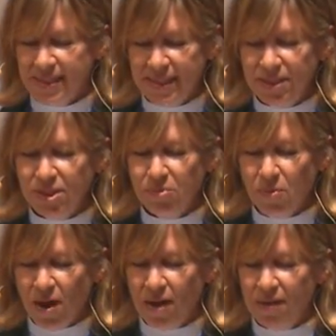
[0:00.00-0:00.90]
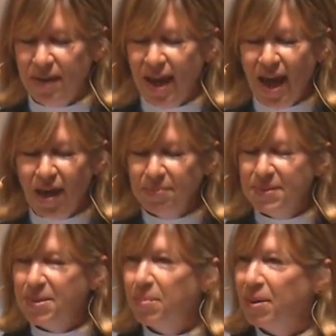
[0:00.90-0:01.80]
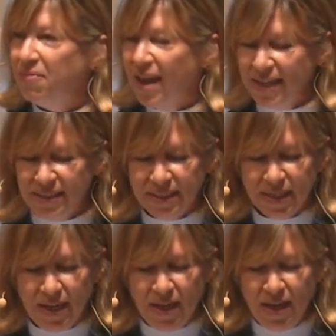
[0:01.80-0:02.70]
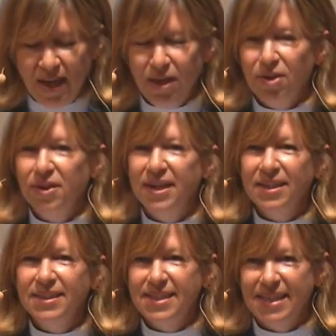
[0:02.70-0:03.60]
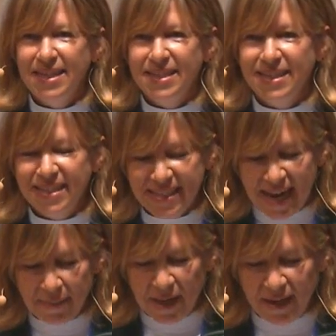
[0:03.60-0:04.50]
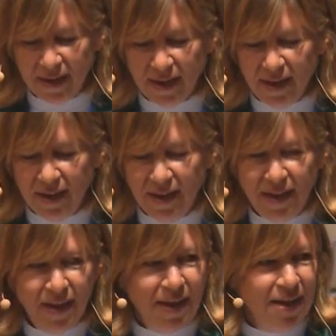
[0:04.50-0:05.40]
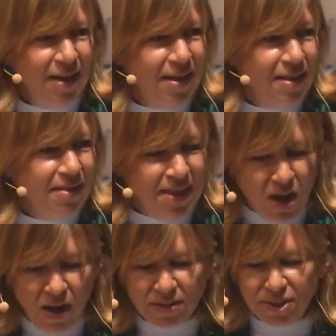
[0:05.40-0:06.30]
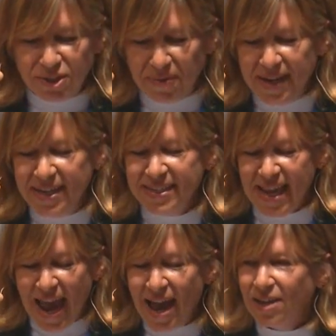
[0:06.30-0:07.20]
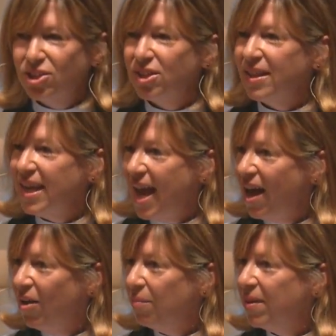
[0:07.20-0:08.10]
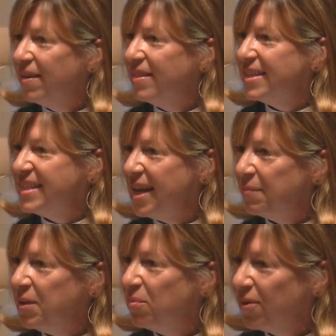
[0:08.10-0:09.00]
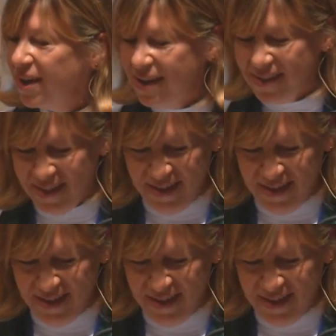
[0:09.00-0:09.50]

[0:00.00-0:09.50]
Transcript: into the water that helps to prevent and cure gill disease in salmon. The alder trees actually help the salmon breathe.